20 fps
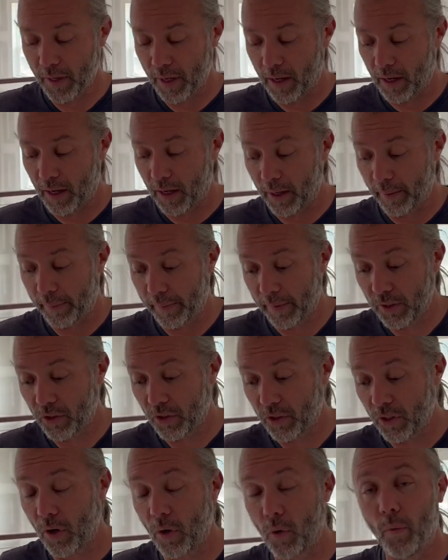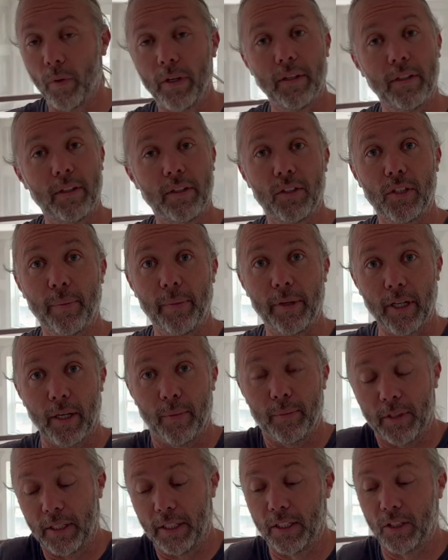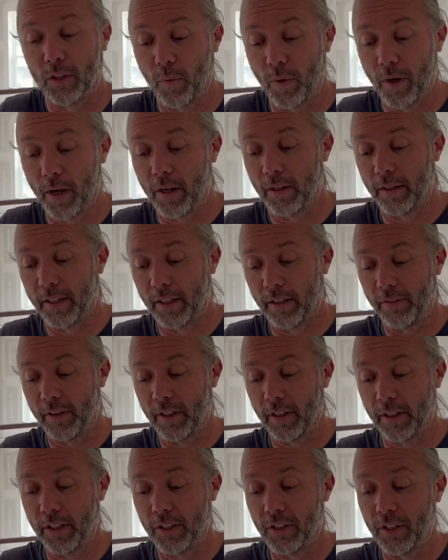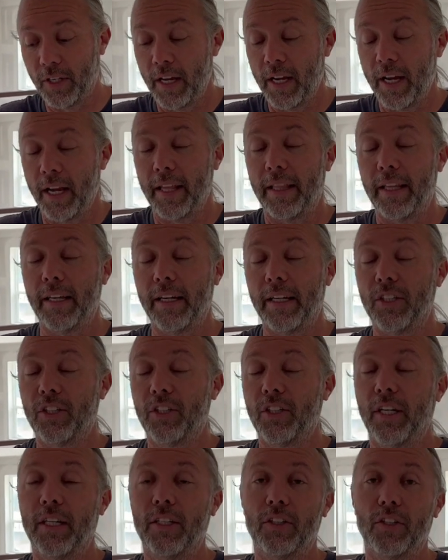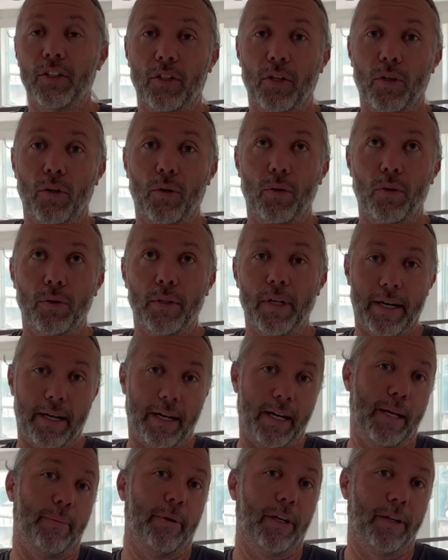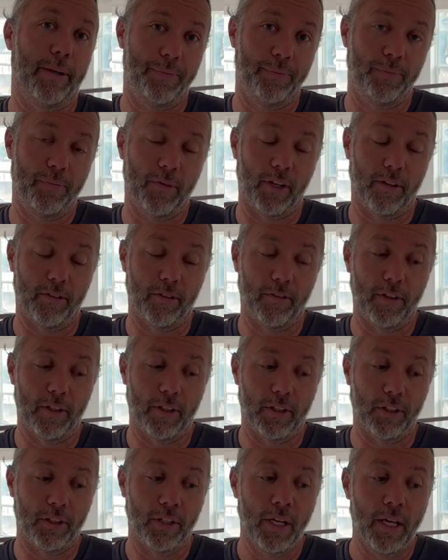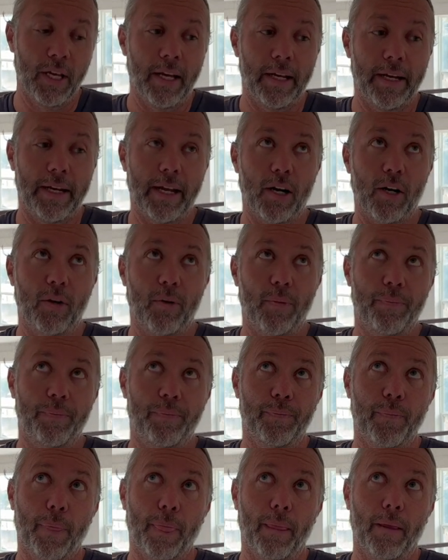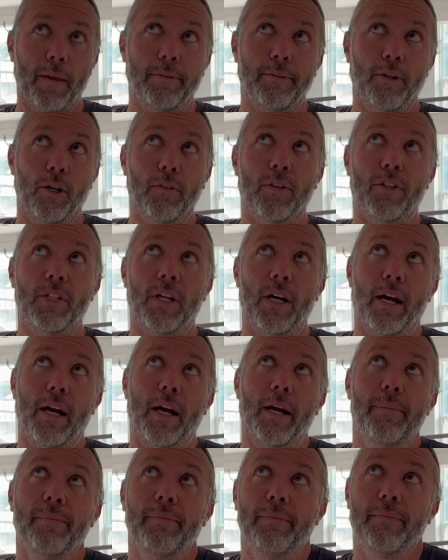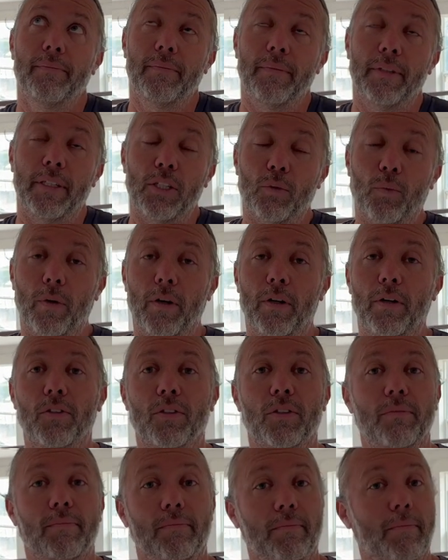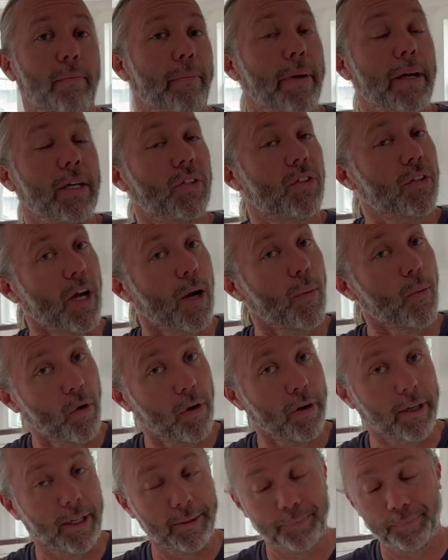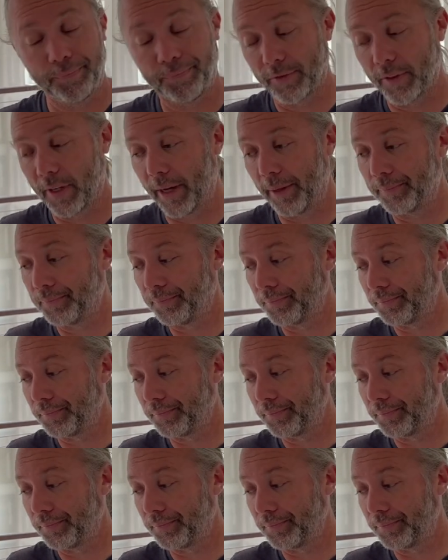Um, so when somebody comes and digs a well in a village, then it changes the whole dynamic of the village. Now, over time, these wells may stop working, okay?